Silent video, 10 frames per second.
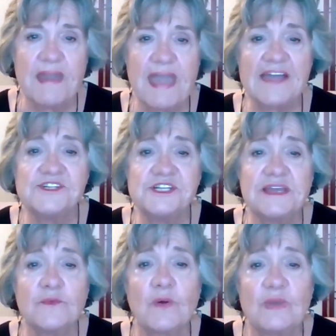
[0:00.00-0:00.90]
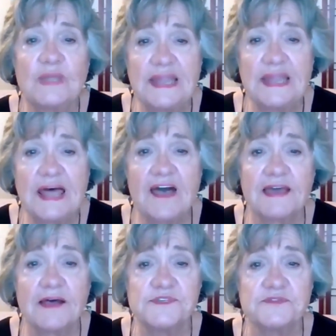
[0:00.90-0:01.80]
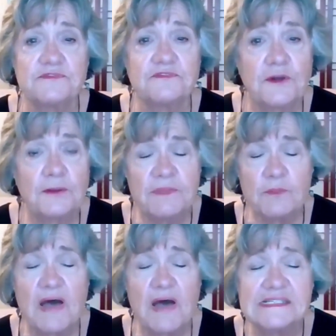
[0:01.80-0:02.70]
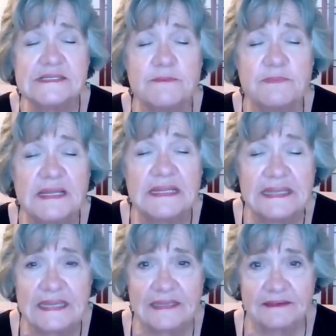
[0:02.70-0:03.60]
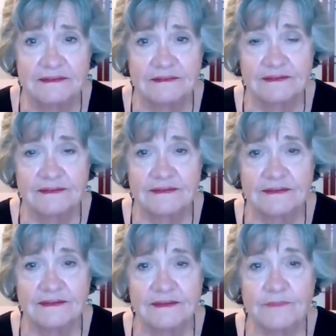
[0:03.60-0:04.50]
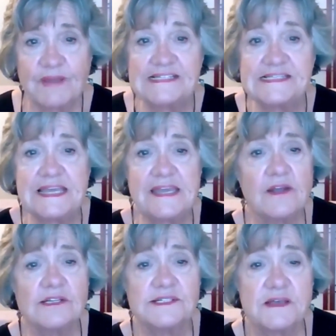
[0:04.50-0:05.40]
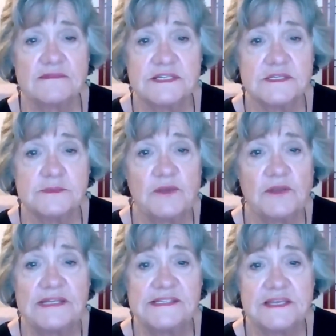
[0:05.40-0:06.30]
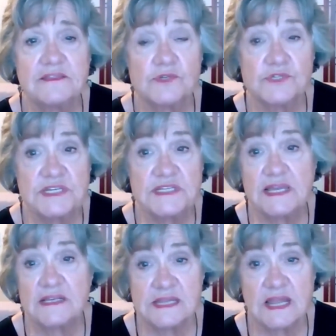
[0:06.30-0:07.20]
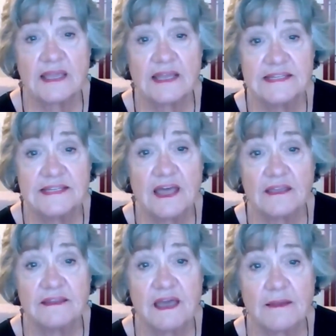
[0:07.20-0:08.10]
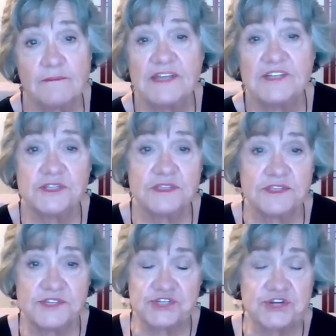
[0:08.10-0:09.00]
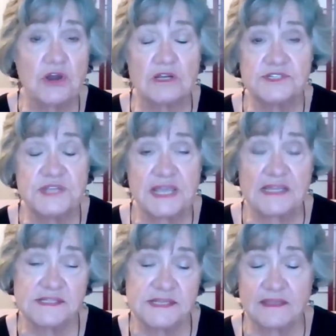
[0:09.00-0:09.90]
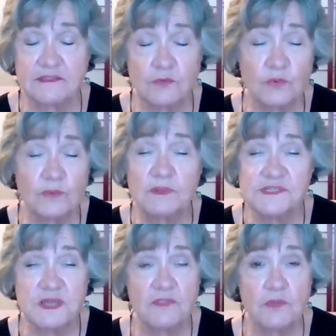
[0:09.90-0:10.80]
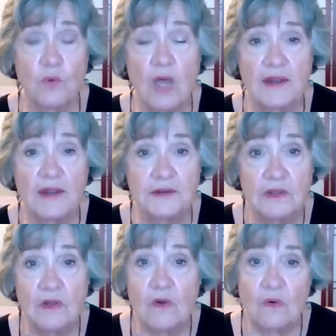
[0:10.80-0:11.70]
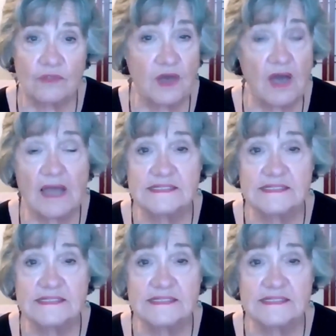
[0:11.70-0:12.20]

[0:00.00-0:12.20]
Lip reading: Imagining what we love helps affirm the possibility. By seeing ourselves experiencing those details, like I mentioned the stars dancing and the ripples on the water or